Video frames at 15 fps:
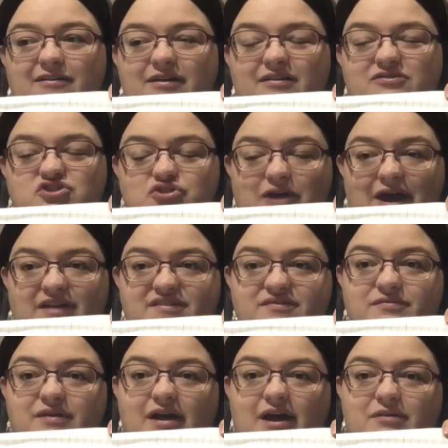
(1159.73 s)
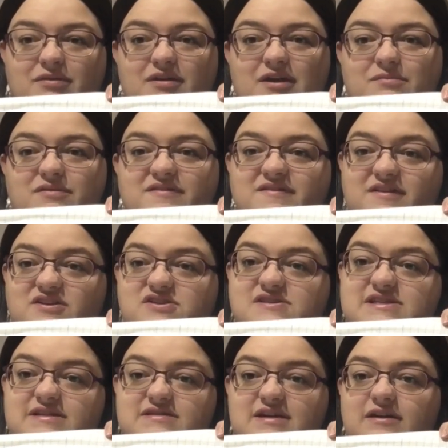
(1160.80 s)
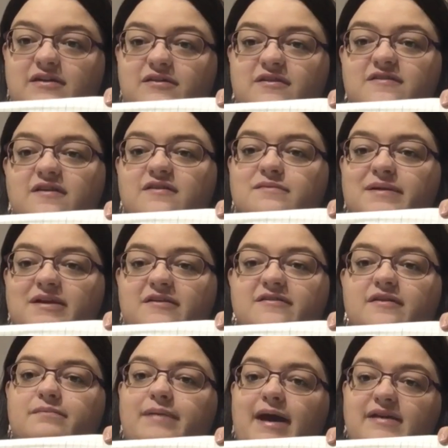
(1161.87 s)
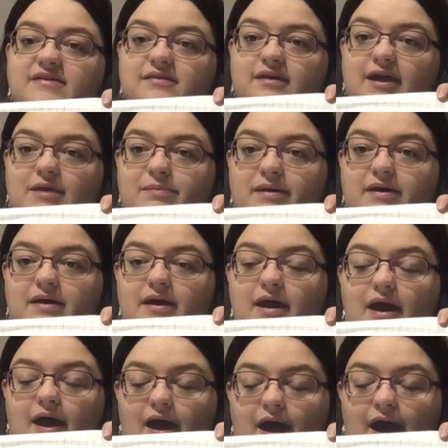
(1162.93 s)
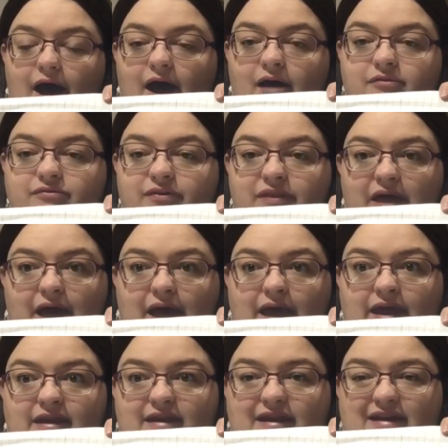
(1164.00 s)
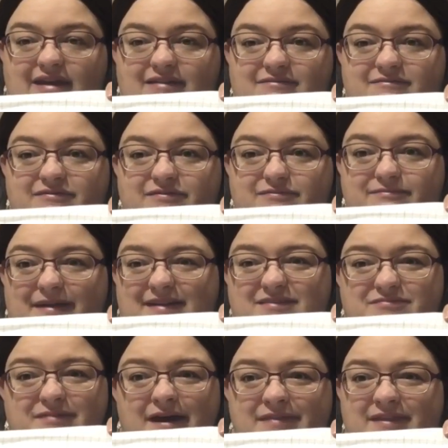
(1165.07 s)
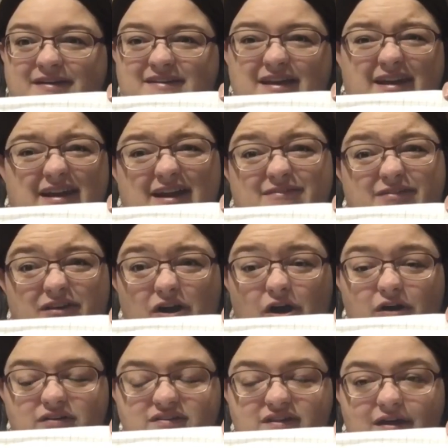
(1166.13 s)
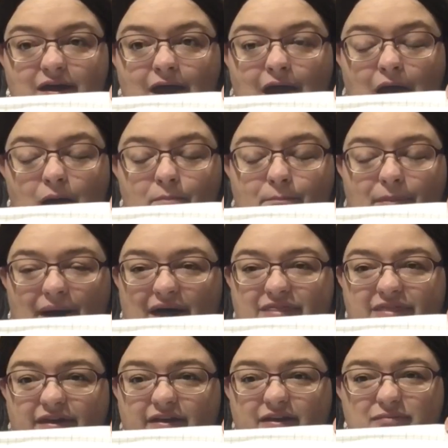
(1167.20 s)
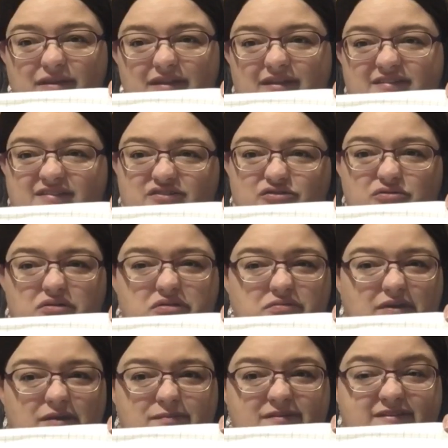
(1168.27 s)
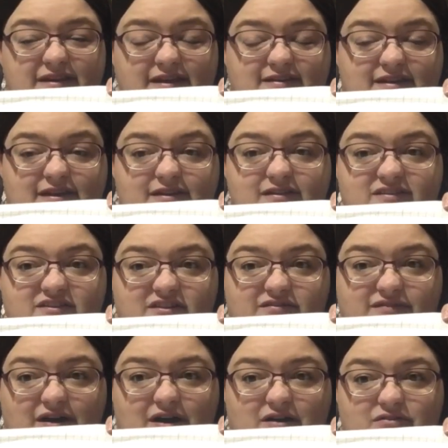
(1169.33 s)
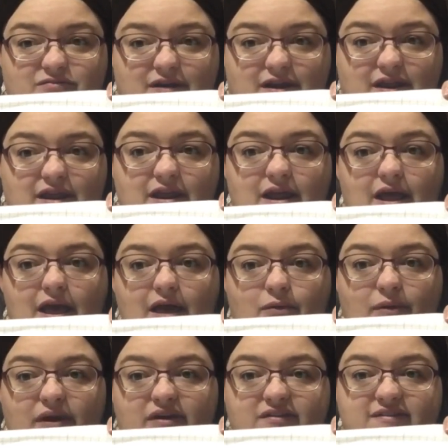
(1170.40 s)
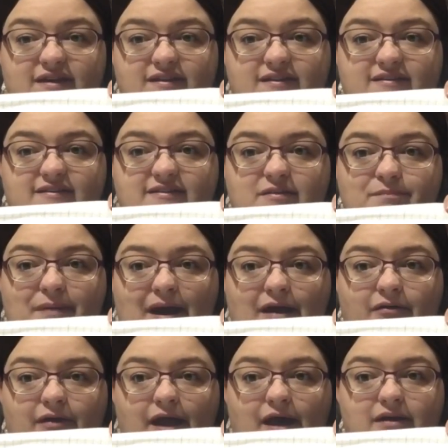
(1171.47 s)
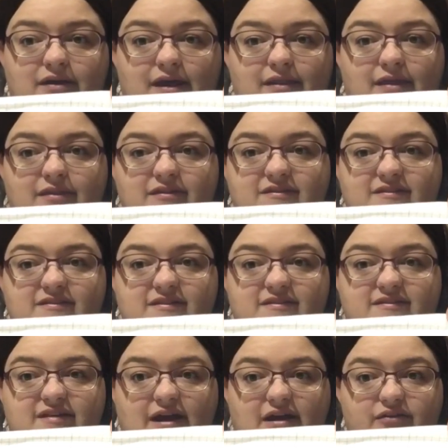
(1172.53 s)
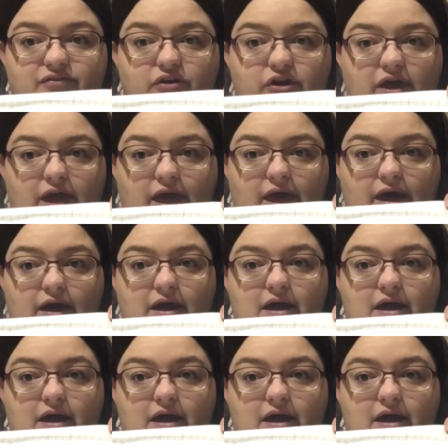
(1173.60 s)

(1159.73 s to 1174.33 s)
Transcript: tracked the number of stitches I've done on this because I've been using Pattern Keeper for the height, and I meant to write that down and I forgot. But I think I'm at least 2 or 3% in so far already. We can see this is the background and then this is the start of her hair.